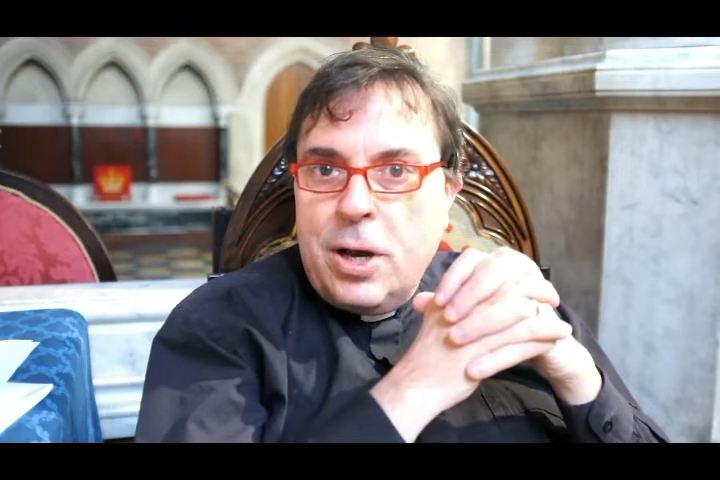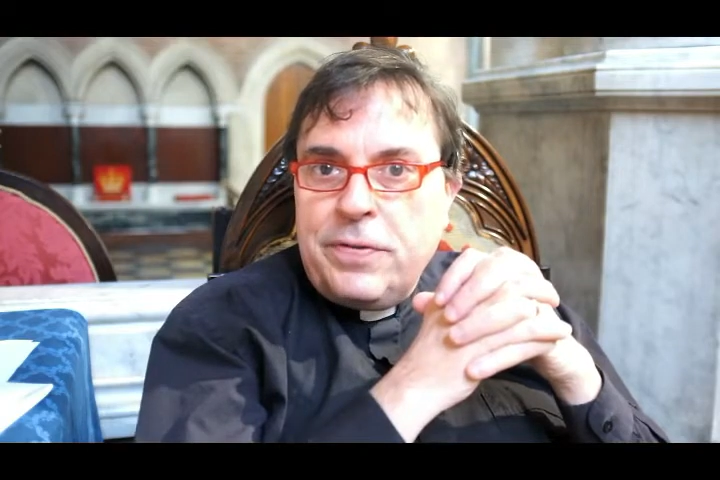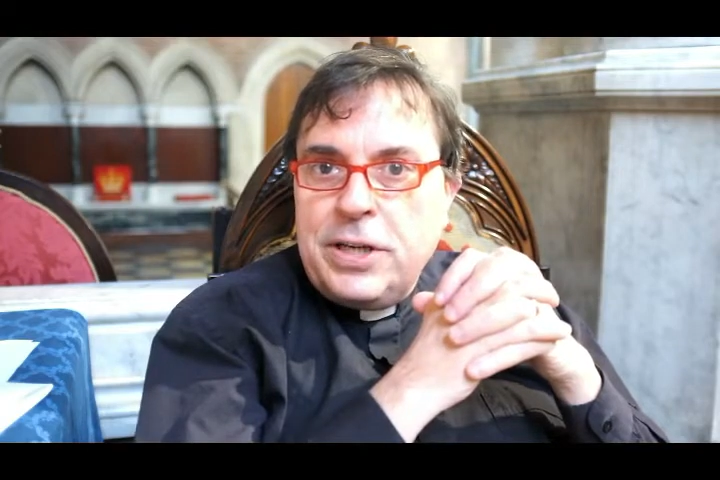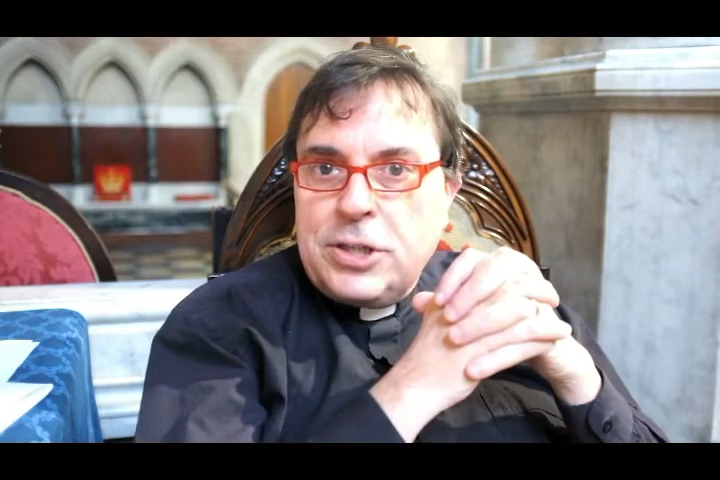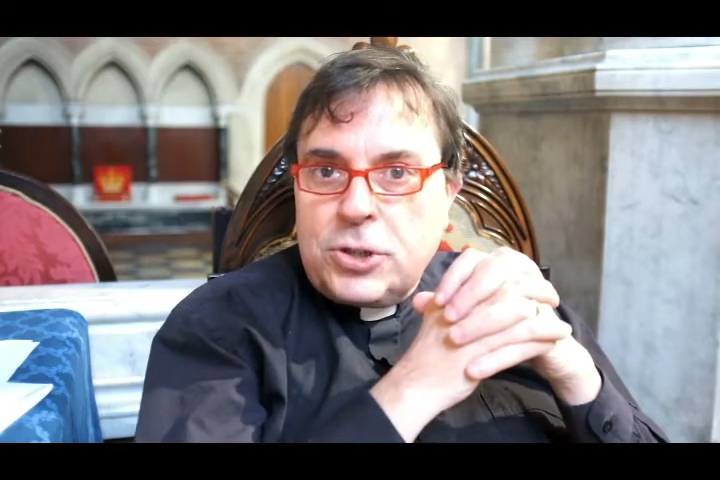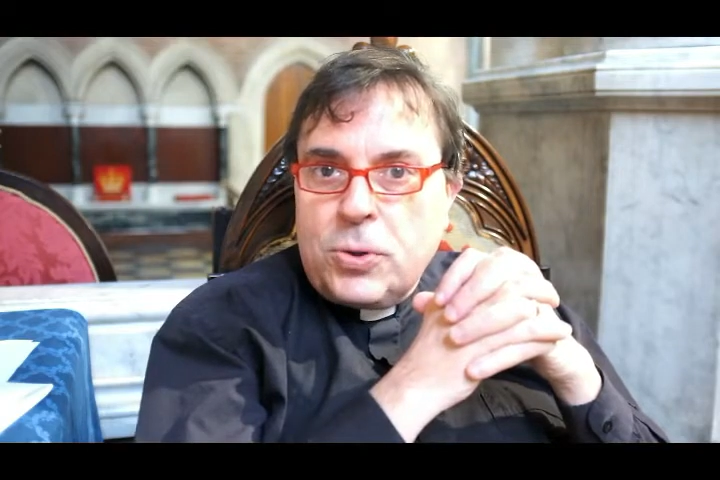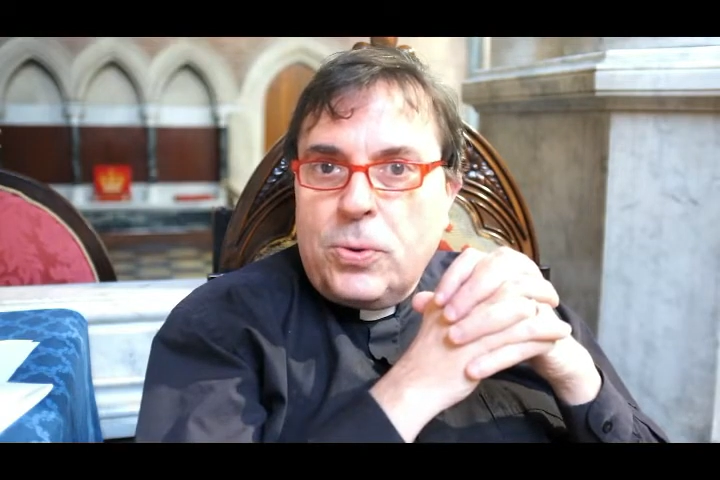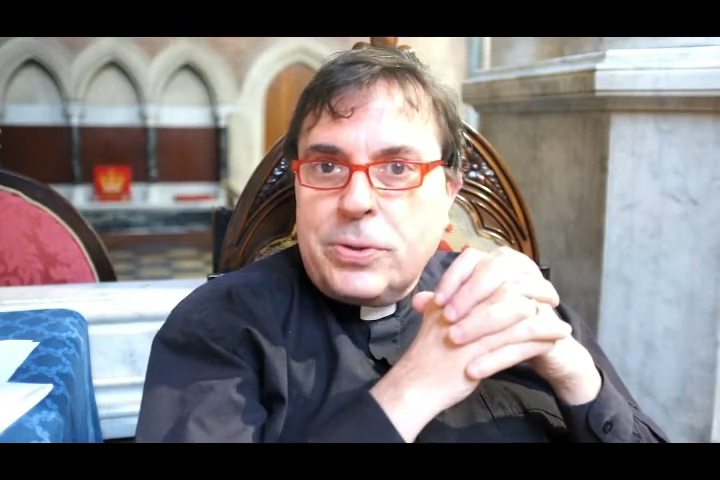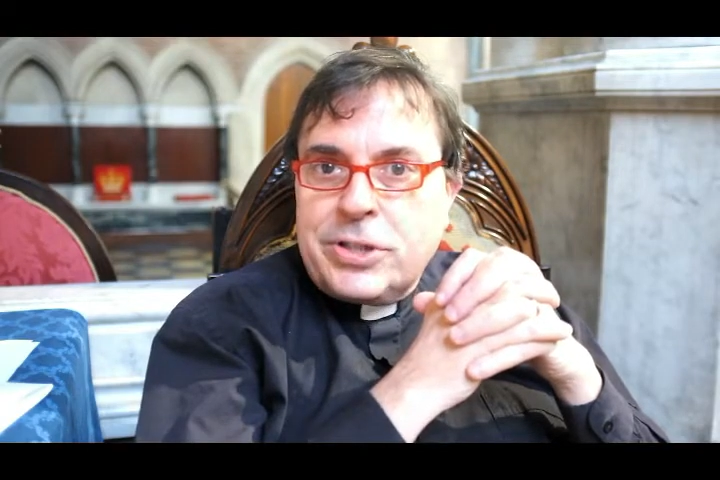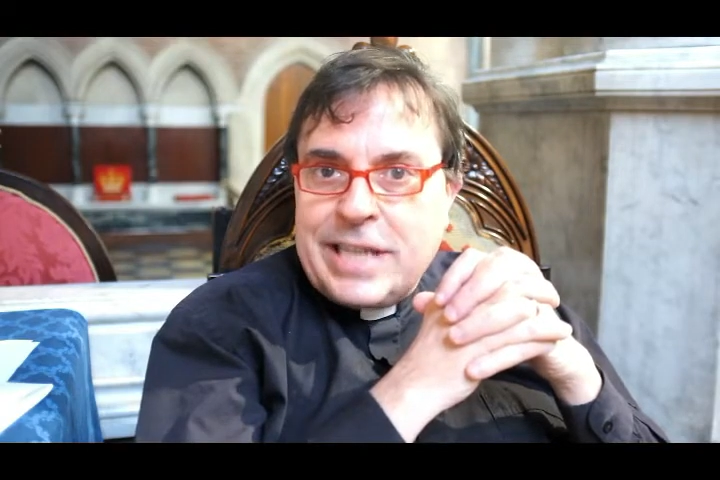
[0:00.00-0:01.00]
of his
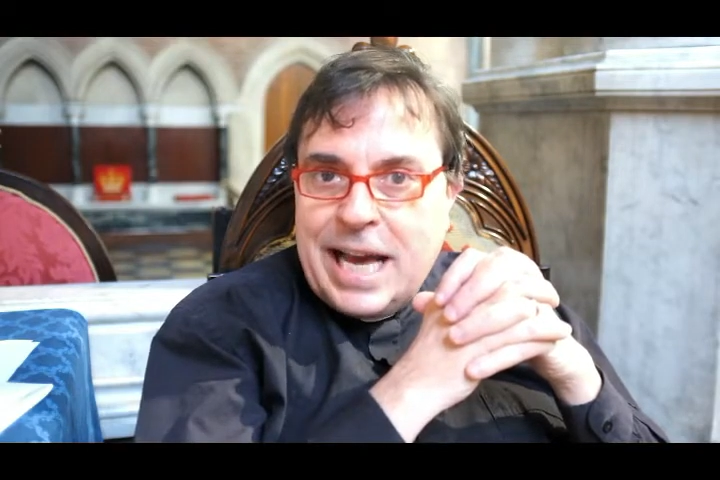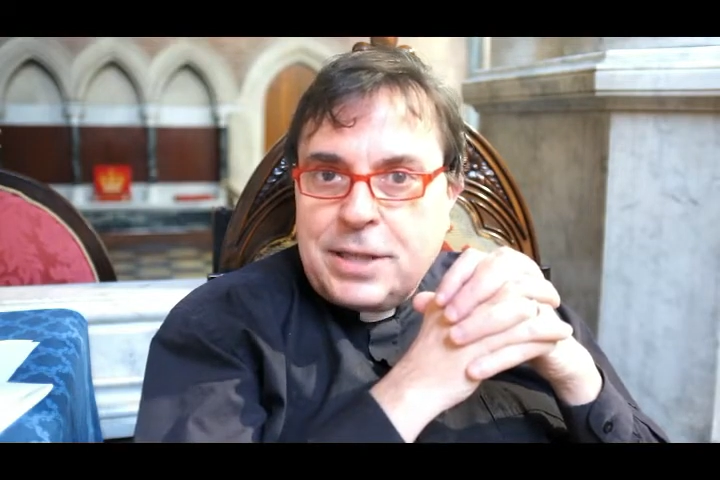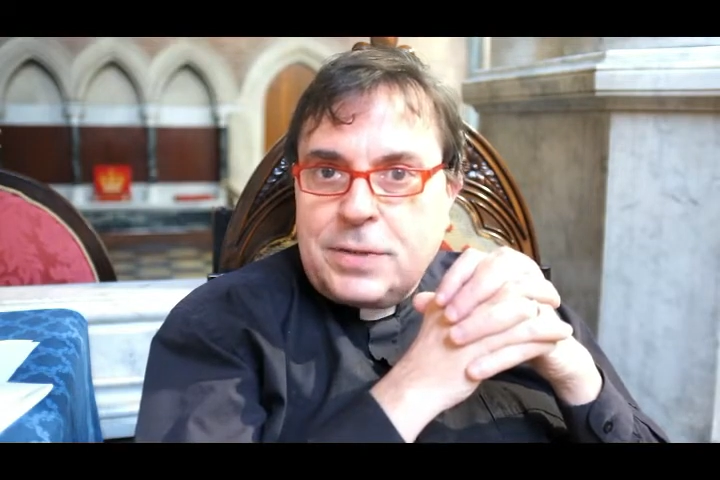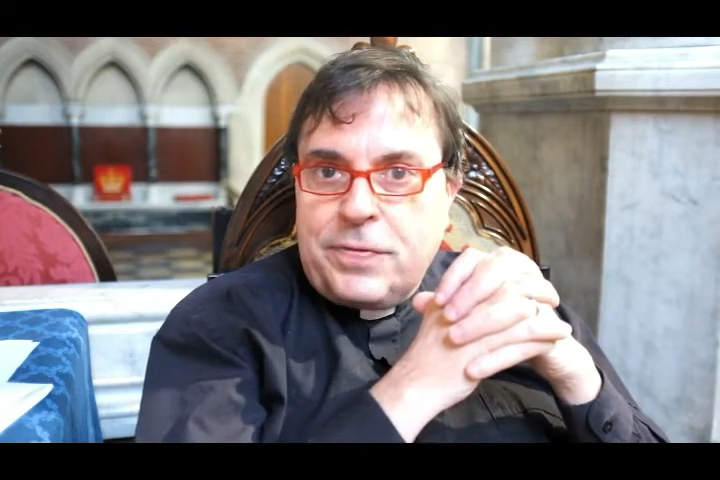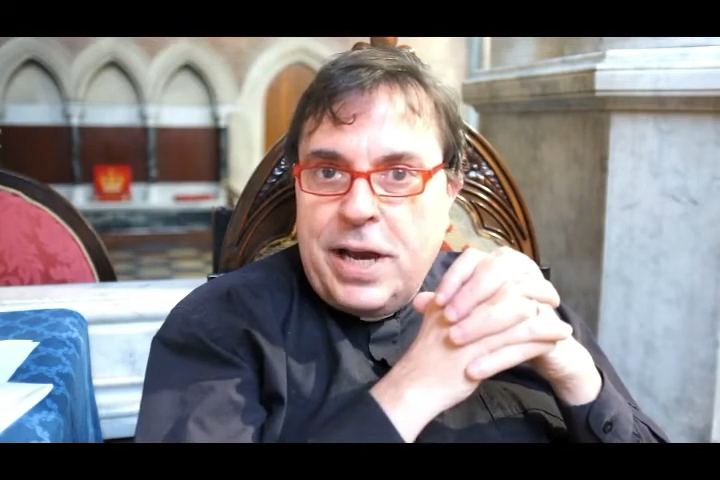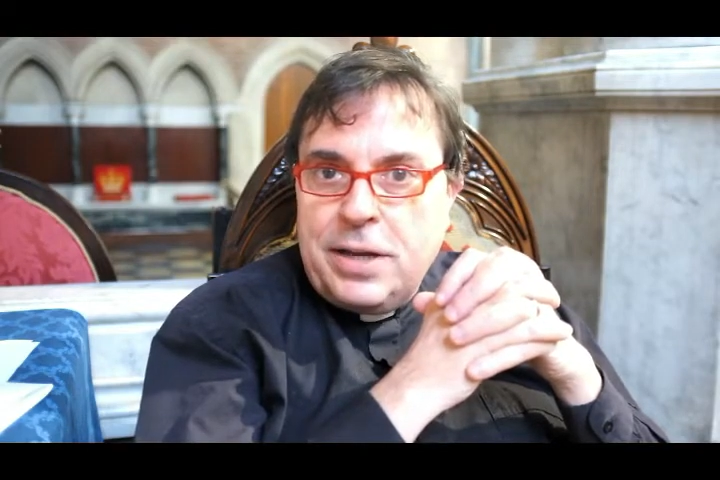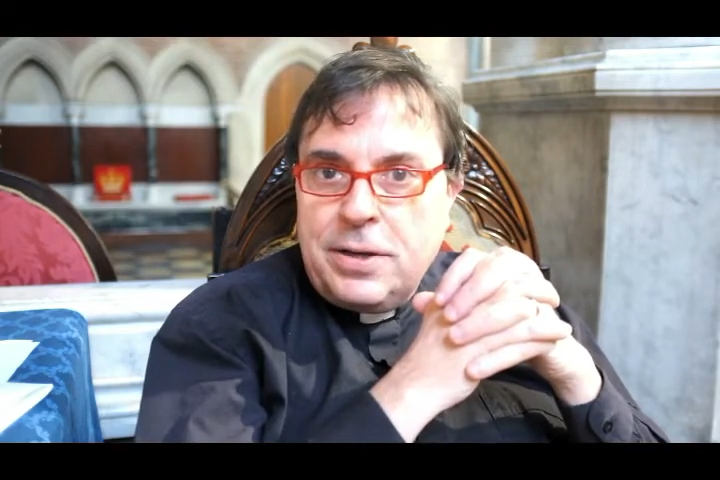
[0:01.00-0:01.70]
soul satisfied,